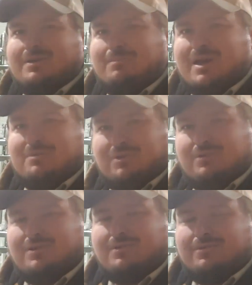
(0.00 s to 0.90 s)
About 2
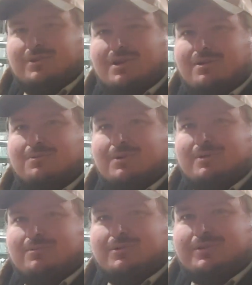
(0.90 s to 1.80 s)
years ago, we
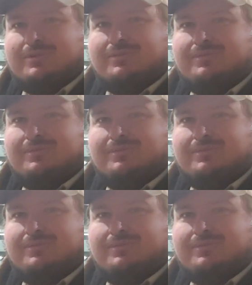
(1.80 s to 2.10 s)
was